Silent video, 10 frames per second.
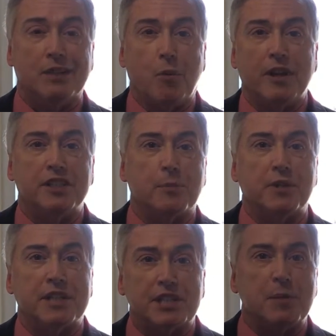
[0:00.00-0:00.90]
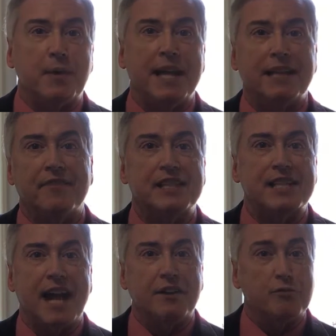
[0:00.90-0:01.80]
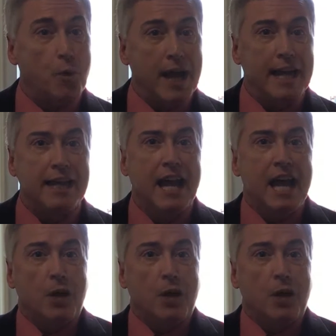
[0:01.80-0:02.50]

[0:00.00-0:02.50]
and wanted to participate in this kind of way